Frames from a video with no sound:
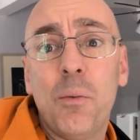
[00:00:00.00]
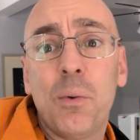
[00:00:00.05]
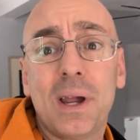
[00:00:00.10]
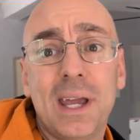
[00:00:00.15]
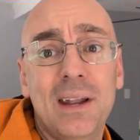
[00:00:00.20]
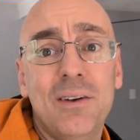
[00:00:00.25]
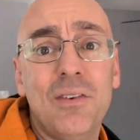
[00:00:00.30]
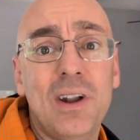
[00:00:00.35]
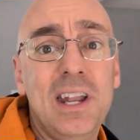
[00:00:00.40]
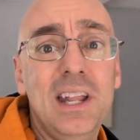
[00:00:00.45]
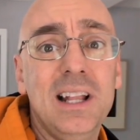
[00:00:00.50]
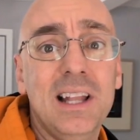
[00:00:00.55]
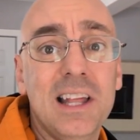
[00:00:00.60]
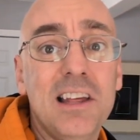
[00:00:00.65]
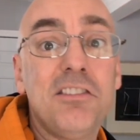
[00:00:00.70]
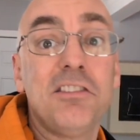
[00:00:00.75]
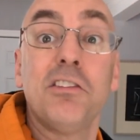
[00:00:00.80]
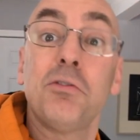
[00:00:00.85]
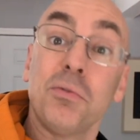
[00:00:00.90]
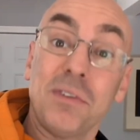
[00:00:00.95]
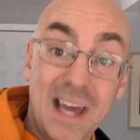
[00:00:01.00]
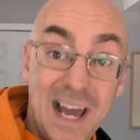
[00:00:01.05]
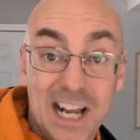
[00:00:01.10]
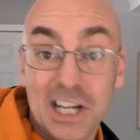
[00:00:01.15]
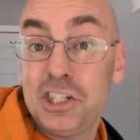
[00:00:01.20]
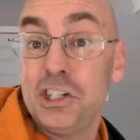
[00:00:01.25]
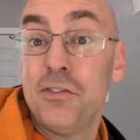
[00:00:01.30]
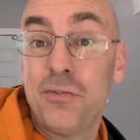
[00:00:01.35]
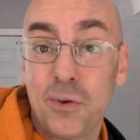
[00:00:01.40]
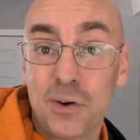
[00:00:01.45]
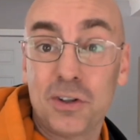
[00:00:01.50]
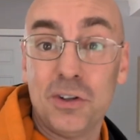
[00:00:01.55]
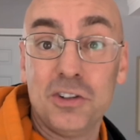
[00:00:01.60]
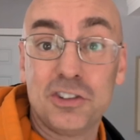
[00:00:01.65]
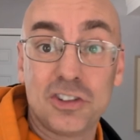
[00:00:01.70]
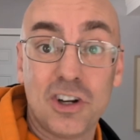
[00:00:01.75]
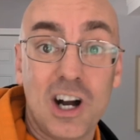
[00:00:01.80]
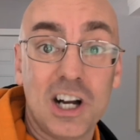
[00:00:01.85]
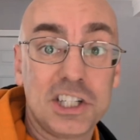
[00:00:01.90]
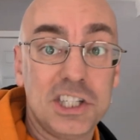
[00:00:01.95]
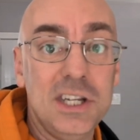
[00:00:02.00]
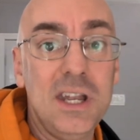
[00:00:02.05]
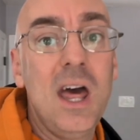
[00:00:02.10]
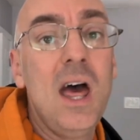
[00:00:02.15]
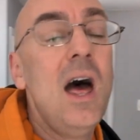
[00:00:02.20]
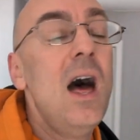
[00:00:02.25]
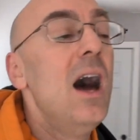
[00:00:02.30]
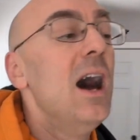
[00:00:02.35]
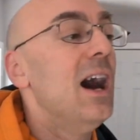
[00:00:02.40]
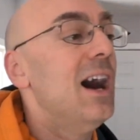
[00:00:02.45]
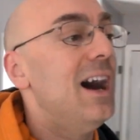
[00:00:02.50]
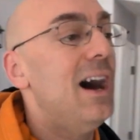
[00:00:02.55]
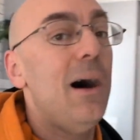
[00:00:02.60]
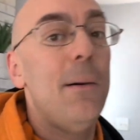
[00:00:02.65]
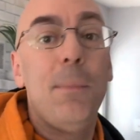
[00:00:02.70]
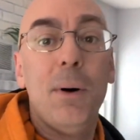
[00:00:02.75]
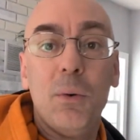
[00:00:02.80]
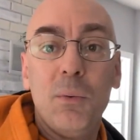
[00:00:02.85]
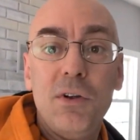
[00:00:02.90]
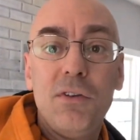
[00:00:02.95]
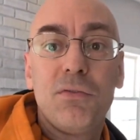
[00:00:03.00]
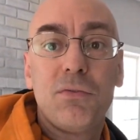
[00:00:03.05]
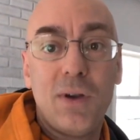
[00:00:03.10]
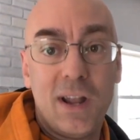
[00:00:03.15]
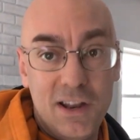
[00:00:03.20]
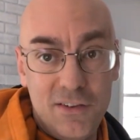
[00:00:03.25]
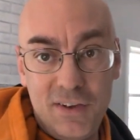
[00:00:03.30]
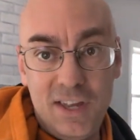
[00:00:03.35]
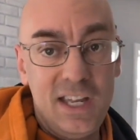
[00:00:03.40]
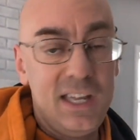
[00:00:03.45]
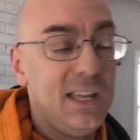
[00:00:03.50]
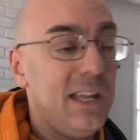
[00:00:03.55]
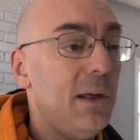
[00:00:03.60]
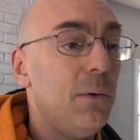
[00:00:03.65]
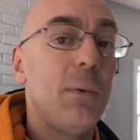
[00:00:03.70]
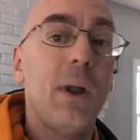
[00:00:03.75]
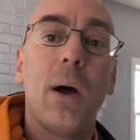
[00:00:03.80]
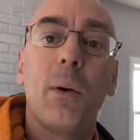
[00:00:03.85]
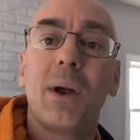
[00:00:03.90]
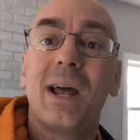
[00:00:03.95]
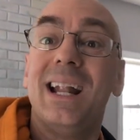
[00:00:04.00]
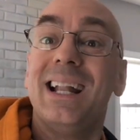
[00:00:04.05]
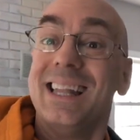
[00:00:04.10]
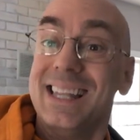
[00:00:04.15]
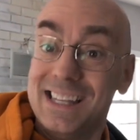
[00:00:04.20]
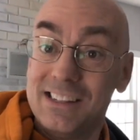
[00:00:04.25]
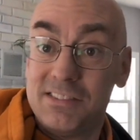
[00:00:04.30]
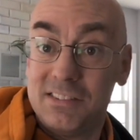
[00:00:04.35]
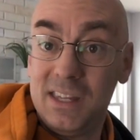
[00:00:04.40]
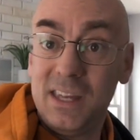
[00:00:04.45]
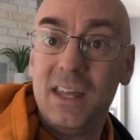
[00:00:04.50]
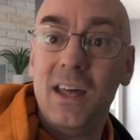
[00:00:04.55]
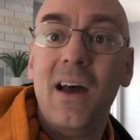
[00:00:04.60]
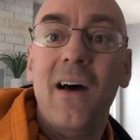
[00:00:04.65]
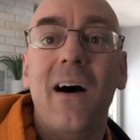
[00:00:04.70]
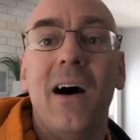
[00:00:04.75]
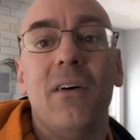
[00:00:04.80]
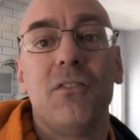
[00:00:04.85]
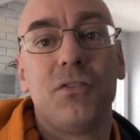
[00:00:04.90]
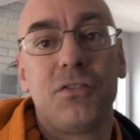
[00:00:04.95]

We're getting ready to list. This was actually a foreclosure auction, but we've renovated it and now we're going to list it.